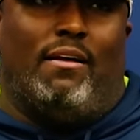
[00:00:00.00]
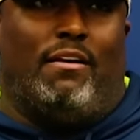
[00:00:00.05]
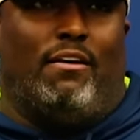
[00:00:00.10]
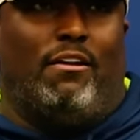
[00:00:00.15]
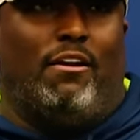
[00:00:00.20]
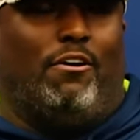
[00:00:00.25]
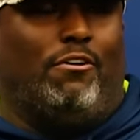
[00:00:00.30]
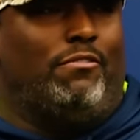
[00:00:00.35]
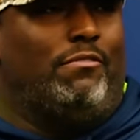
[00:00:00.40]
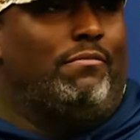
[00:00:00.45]
You
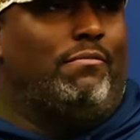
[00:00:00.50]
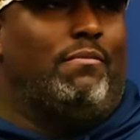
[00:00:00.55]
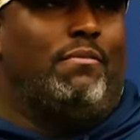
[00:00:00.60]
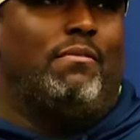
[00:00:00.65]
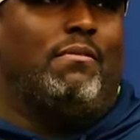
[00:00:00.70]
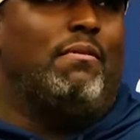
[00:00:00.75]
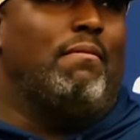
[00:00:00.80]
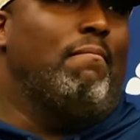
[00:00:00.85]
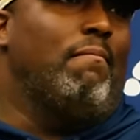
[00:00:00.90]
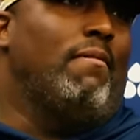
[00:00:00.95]
know,
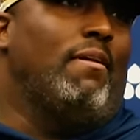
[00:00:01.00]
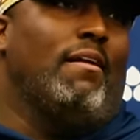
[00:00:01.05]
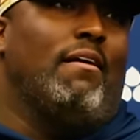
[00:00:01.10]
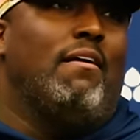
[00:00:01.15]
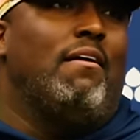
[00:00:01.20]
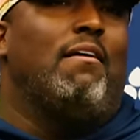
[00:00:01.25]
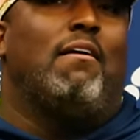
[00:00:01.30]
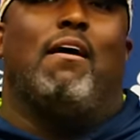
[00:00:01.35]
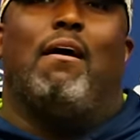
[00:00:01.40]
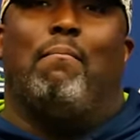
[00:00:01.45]

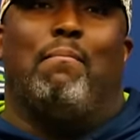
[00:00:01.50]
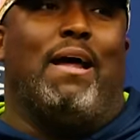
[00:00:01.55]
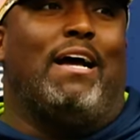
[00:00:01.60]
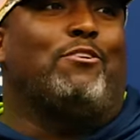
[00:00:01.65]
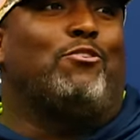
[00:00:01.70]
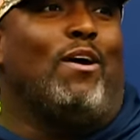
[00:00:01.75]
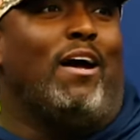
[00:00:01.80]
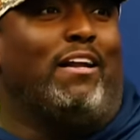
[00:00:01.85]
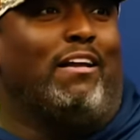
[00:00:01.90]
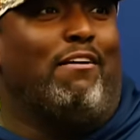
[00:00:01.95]
I'm
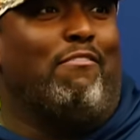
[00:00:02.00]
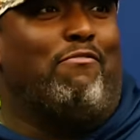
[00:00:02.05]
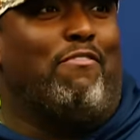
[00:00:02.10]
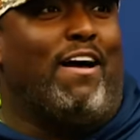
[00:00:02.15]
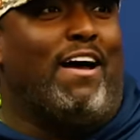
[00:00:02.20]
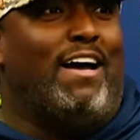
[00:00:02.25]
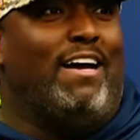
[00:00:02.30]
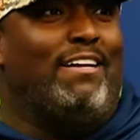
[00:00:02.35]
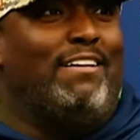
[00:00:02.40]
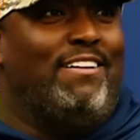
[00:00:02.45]
not trying to get
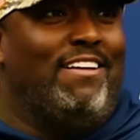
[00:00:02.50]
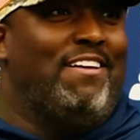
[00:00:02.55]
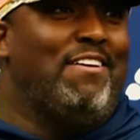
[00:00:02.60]
fined,